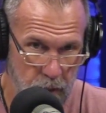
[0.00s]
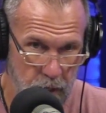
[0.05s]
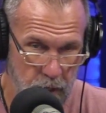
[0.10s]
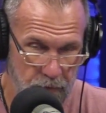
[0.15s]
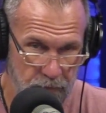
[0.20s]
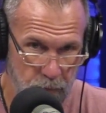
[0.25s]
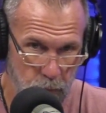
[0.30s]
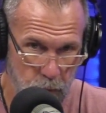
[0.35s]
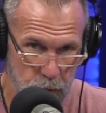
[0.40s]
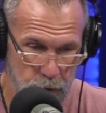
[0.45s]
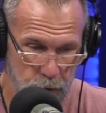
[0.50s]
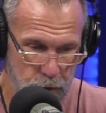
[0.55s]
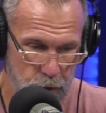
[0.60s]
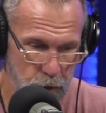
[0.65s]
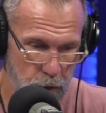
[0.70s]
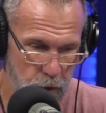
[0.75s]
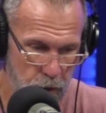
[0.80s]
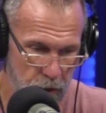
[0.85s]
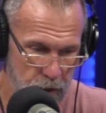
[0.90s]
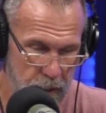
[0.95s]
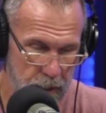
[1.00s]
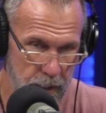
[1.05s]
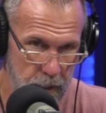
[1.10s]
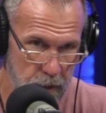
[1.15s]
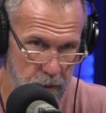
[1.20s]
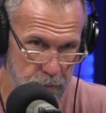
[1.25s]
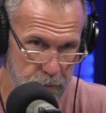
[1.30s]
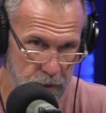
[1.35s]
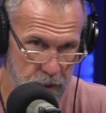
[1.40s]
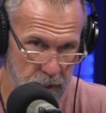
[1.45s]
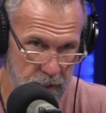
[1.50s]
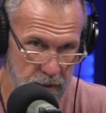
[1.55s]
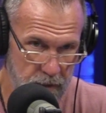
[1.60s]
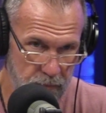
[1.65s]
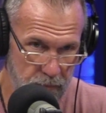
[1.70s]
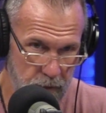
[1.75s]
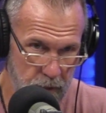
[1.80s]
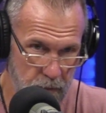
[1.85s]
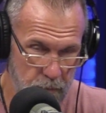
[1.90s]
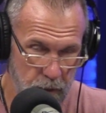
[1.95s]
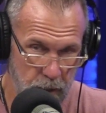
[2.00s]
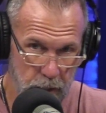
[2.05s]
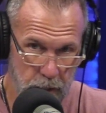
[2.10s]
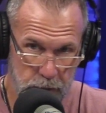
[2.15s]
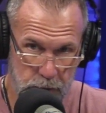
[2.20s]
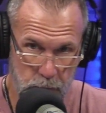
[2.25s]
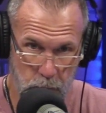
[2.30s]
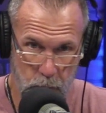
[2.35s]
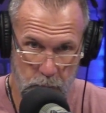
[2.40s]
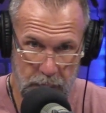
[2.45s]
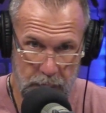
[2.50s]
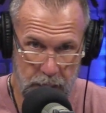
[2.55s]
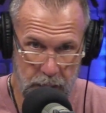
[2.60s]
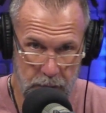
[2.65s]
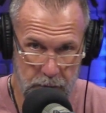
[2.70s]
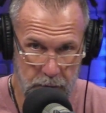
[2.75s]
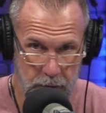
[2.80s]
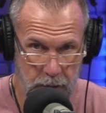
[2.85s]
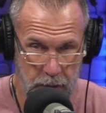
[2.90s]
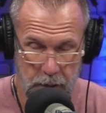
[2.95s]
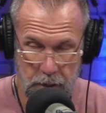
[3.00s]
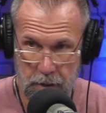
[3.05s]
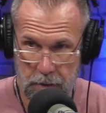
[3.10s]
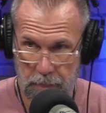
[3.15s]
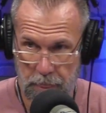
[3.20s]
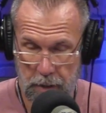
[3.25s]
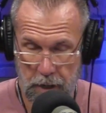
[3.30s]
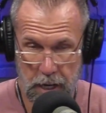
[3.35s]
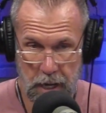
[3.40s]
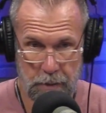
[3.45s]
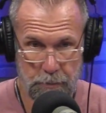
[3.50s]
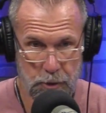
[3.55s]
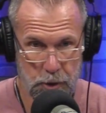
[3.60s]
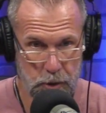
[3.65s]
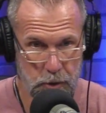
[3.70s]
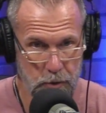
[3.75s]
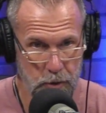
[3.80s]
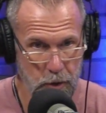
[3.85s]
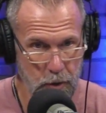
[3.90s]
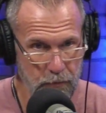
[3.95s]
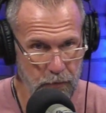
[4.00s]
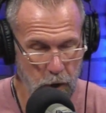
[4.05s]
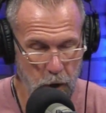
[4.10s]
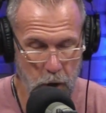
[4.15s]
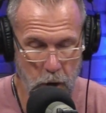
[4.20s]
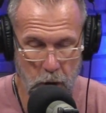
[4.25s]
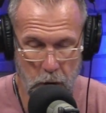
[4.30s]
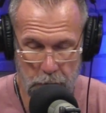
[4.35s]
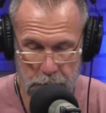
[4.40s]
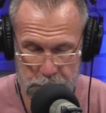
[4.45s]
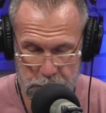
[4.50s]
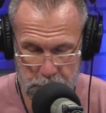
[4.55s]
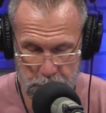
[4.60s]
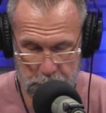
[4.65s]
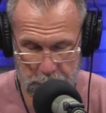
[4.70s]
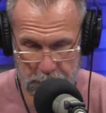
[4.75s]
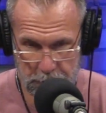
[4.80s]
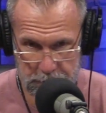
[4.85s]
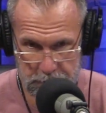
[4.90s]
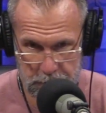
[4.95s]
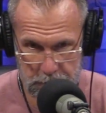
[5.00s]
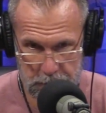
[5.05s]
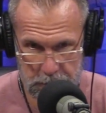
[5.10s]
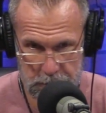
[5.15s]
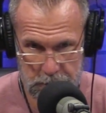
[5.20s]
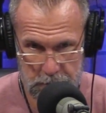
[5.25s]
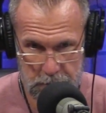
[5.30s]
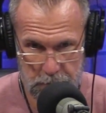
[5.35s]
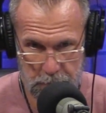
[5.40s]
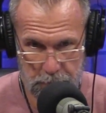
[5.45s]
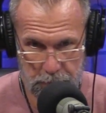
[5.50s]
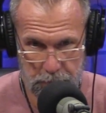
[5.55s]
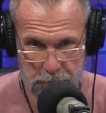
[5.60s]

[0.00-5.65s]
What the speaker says: It forces you to look at it objectively, because I'm sure you've all experienced this.